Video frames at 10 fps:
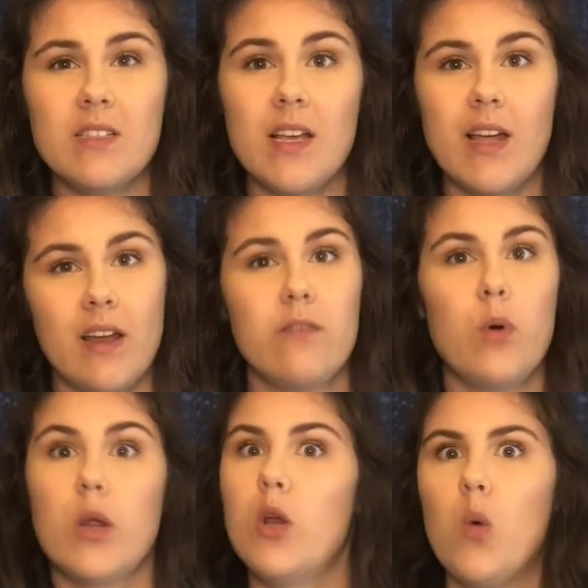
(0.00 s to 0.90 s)
I kind of
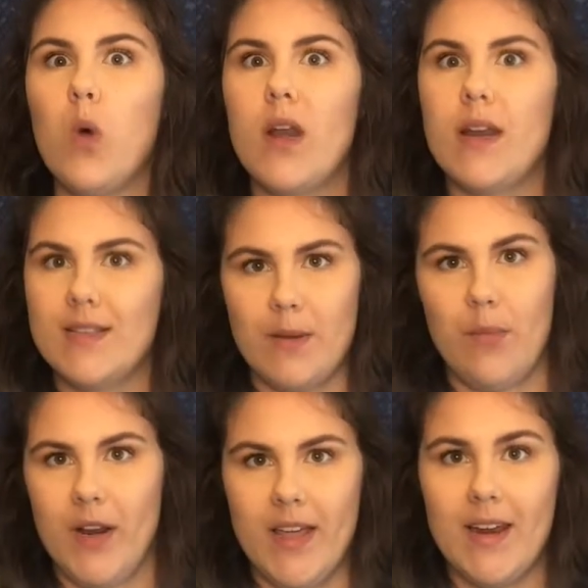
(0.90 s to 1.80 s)
want to know what it is I'm
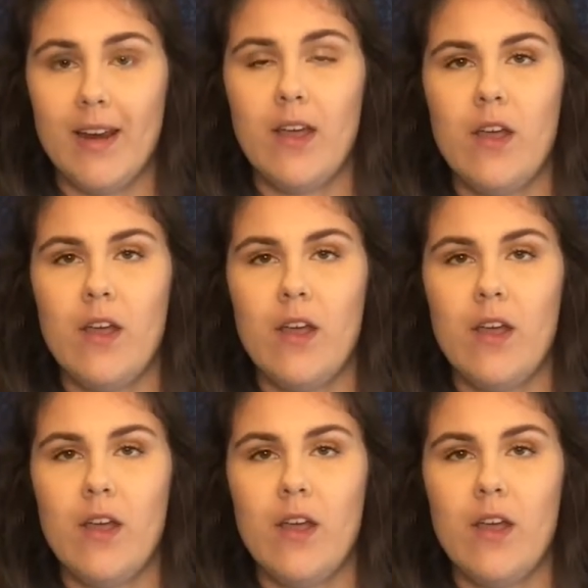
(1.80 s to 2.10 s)
putting in it.